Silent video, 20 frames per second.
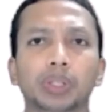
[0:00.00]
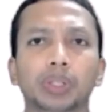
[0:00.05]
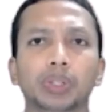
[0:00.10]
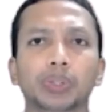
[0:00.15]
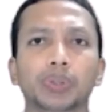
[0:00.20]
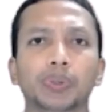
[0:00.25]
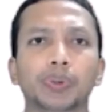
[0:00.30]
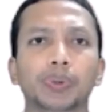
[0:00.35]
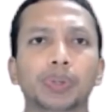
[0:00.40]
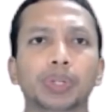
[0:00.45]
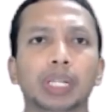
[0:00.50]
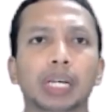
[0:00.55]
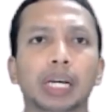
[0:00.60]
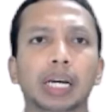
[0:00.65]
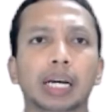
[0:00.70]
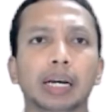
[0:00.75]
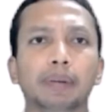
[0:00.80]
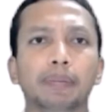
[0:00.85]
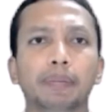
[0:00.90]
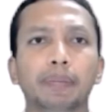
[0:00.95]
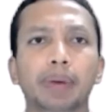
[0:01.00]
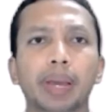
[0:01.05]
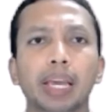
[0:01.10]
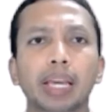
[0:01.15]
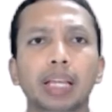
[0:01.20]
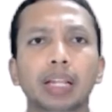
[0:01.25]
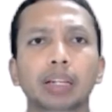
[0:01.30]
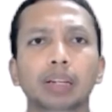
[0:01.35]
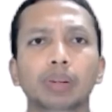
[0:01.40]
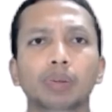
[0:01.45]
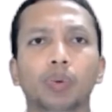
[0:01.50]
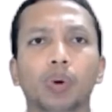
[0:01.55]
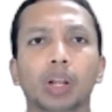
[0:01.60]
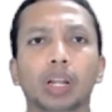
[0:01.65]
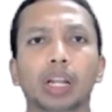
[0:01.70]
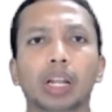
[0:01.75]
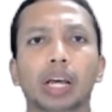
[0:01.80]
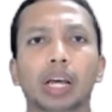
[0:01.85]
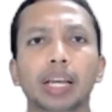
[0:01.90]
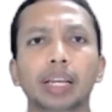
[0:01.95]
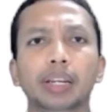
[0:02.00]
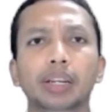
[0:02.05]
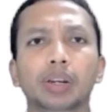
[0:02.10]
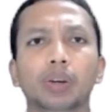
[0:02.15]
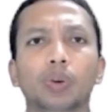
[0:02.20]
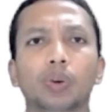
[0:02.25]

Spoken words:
through the mail, online,